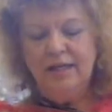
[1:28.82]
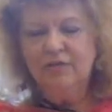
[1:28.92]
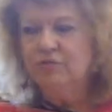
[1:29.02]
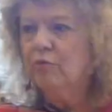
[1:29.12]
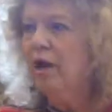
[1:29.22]

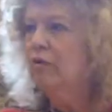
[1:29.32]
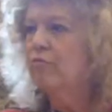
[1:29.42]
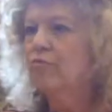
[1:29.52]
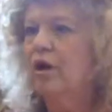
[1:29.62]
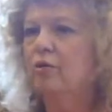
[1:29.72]
Is
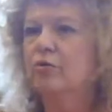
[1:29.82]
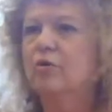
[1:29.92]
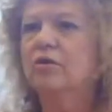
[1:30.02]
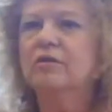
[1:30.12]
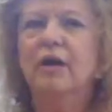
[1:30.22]

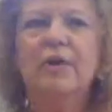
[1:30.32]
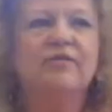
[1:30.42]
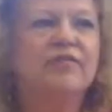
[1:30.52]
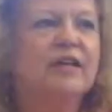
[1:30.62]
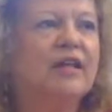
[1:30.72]
Raul, am I
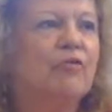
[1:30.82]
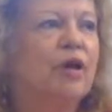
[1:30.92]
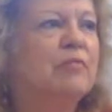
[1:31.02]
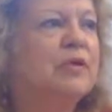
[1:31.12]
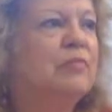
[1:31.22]
saying that
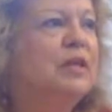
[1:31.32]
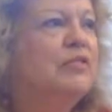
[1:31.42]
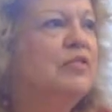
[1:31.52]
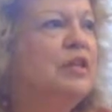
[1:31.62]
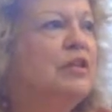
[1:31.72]
right, Middleman,
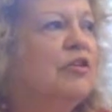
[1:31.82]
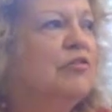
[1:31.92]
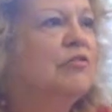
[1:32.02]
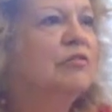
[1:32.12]
is he here?